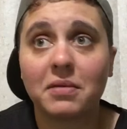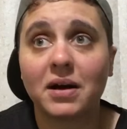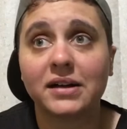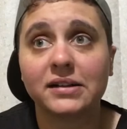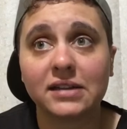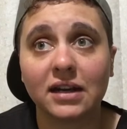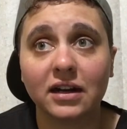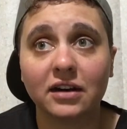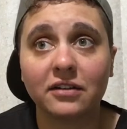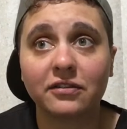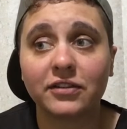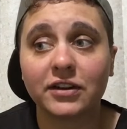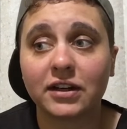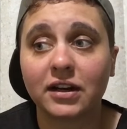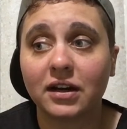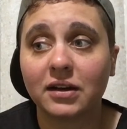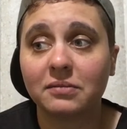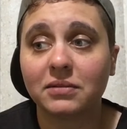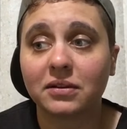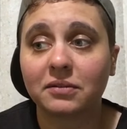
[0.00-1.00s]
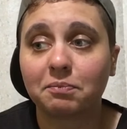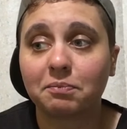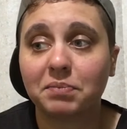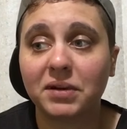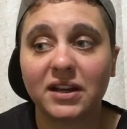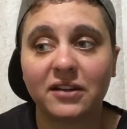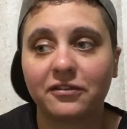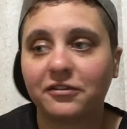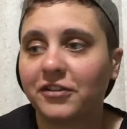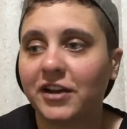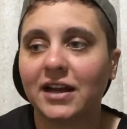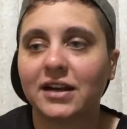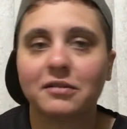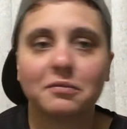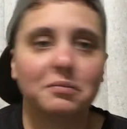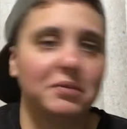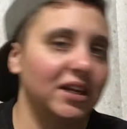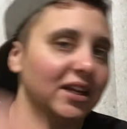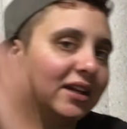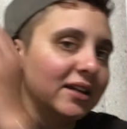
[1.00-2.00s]
myself and I'm a big fan of
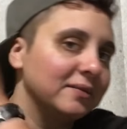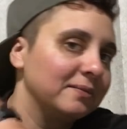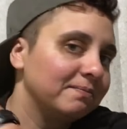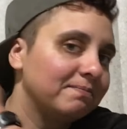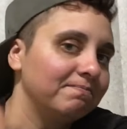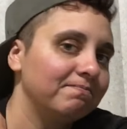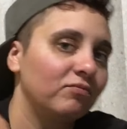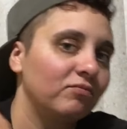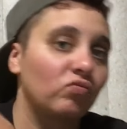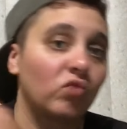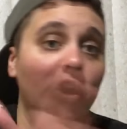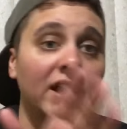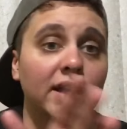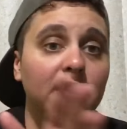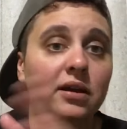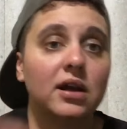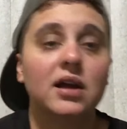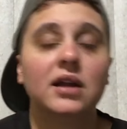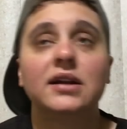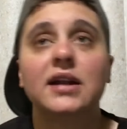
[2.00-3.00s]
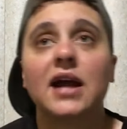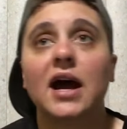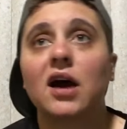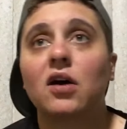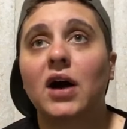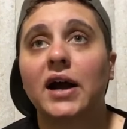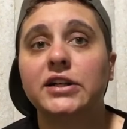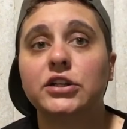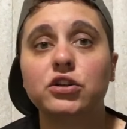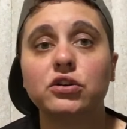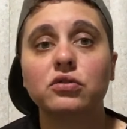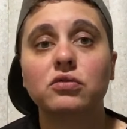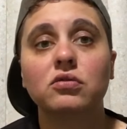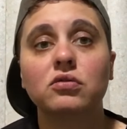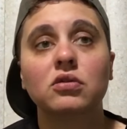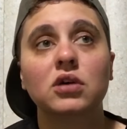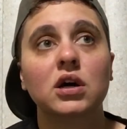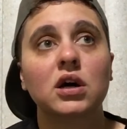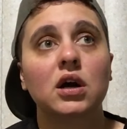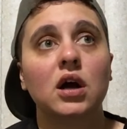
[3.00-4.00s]
me, right? Now, I
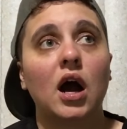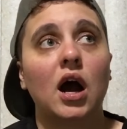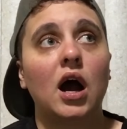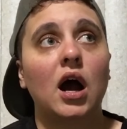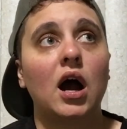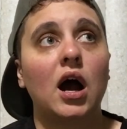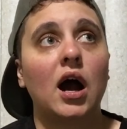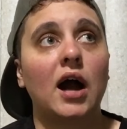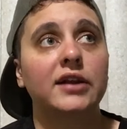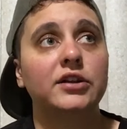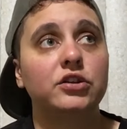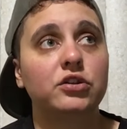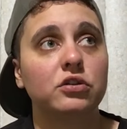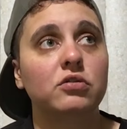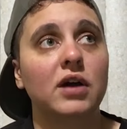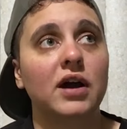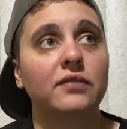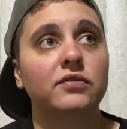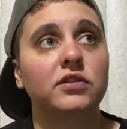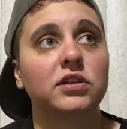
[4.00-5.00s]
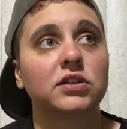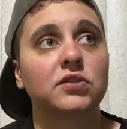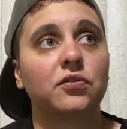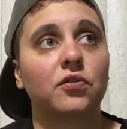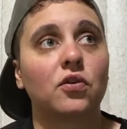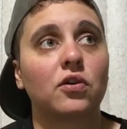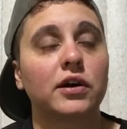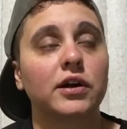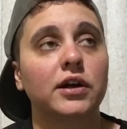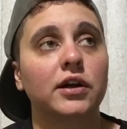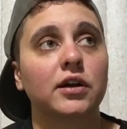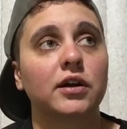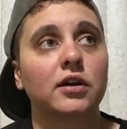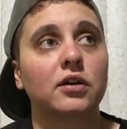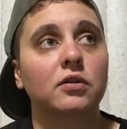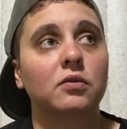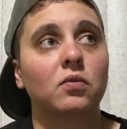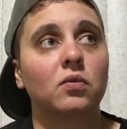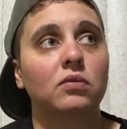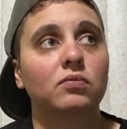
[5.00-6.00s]
do have
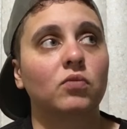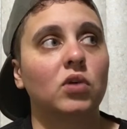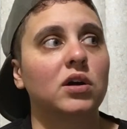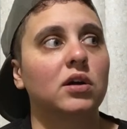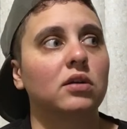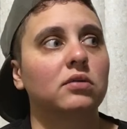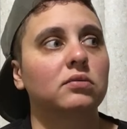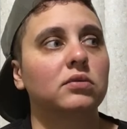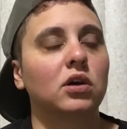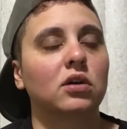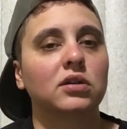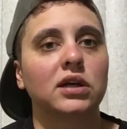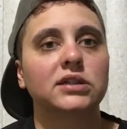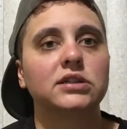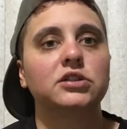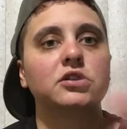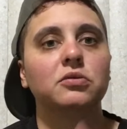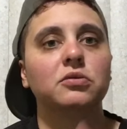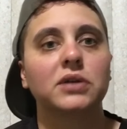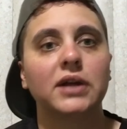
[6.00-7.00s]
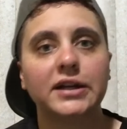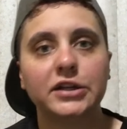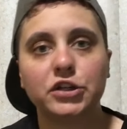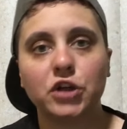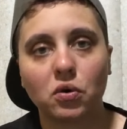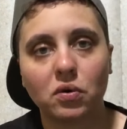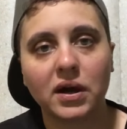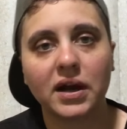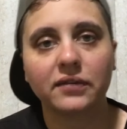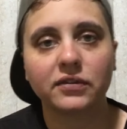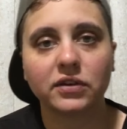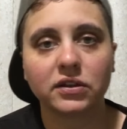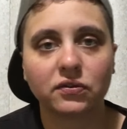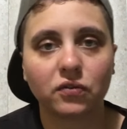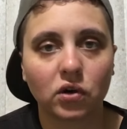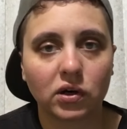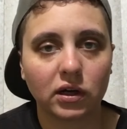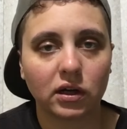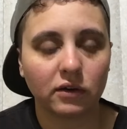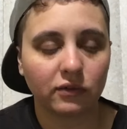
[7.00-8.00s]
dysphoria. Well, no, let's do what I don't have
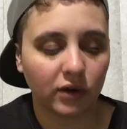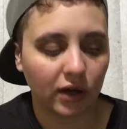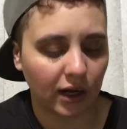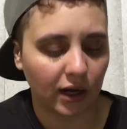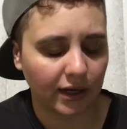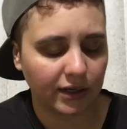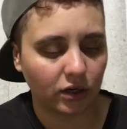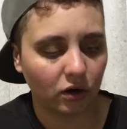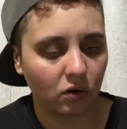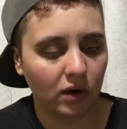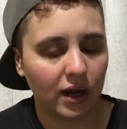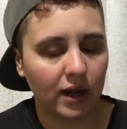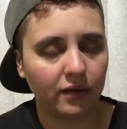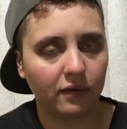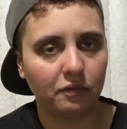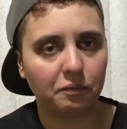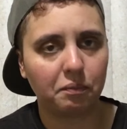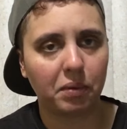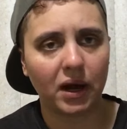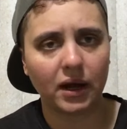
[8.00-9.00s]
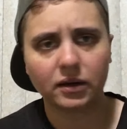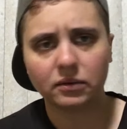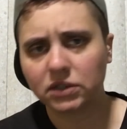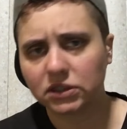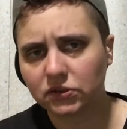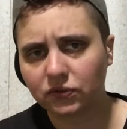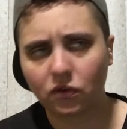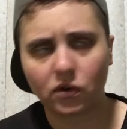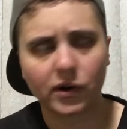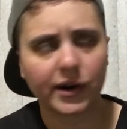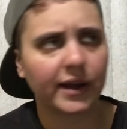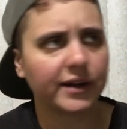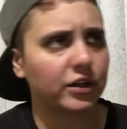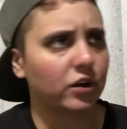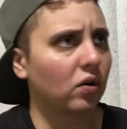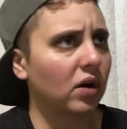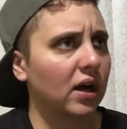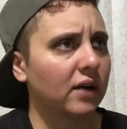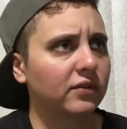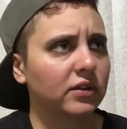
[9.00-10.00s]
dysphoria of. I don't have bottom dysphoria. I
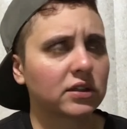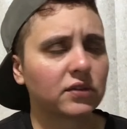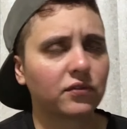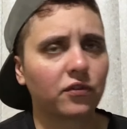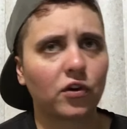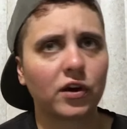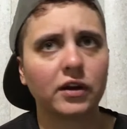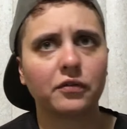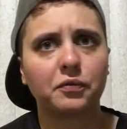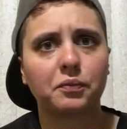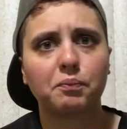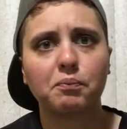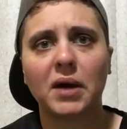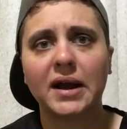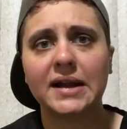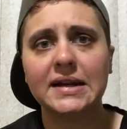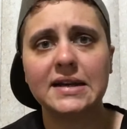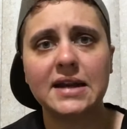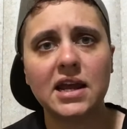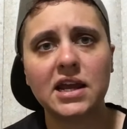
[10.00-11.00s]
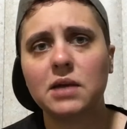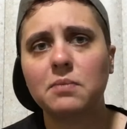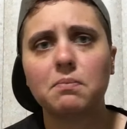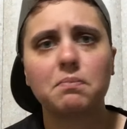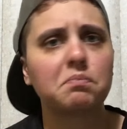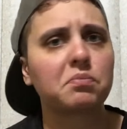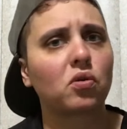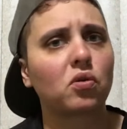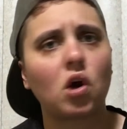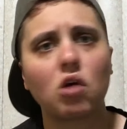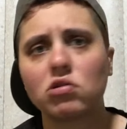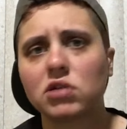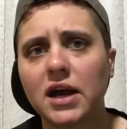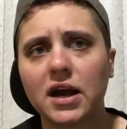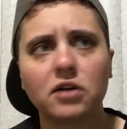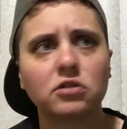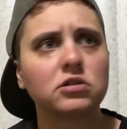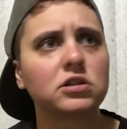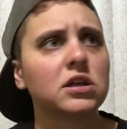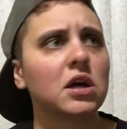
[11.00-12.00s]
don't have dysphoria of my name,
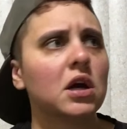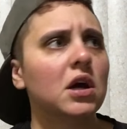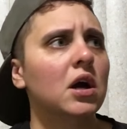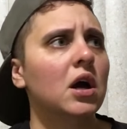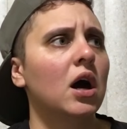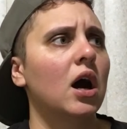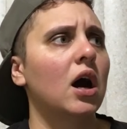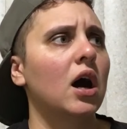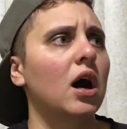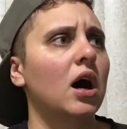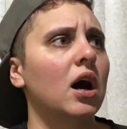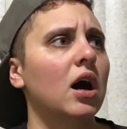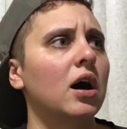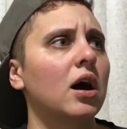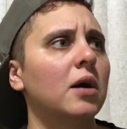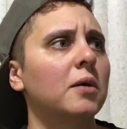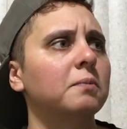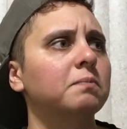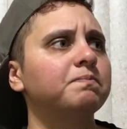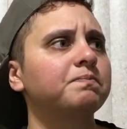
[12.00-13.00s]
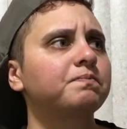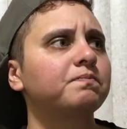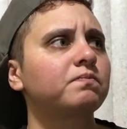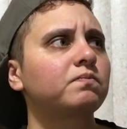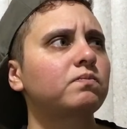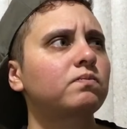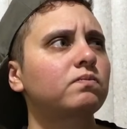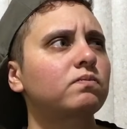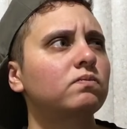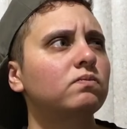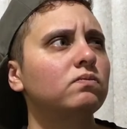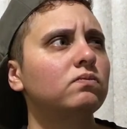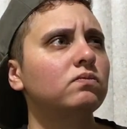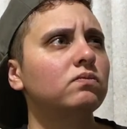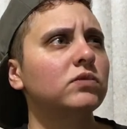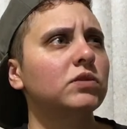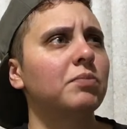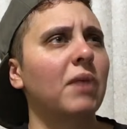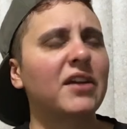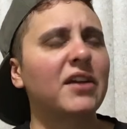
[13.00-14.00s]
pronouns,
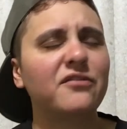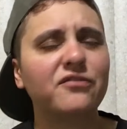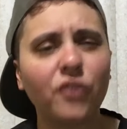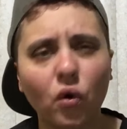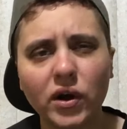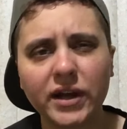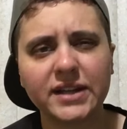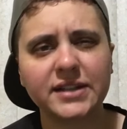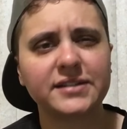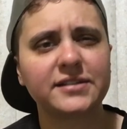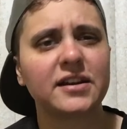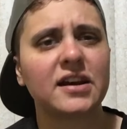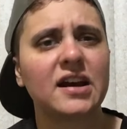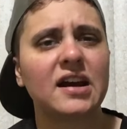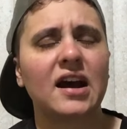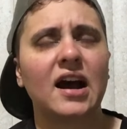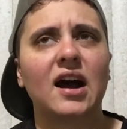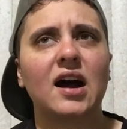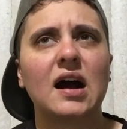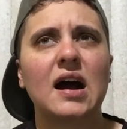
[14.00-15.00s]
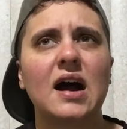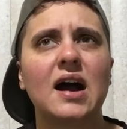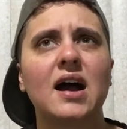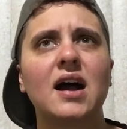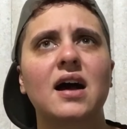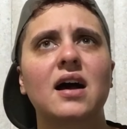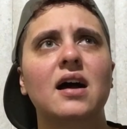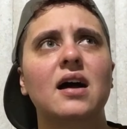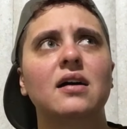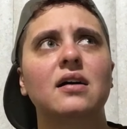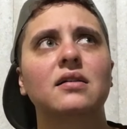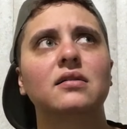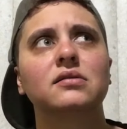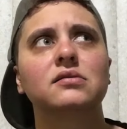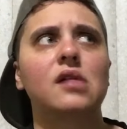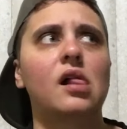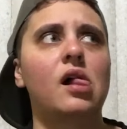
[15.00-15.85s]
my voice. I